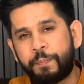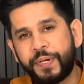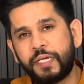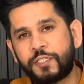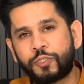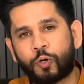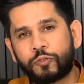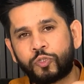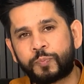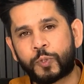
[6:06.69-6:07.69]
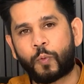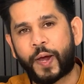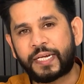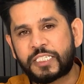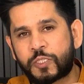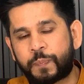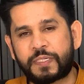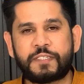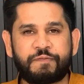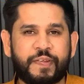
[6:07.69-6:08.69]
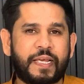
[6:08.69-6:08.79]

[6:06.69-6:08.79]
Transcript: be sure to provide specific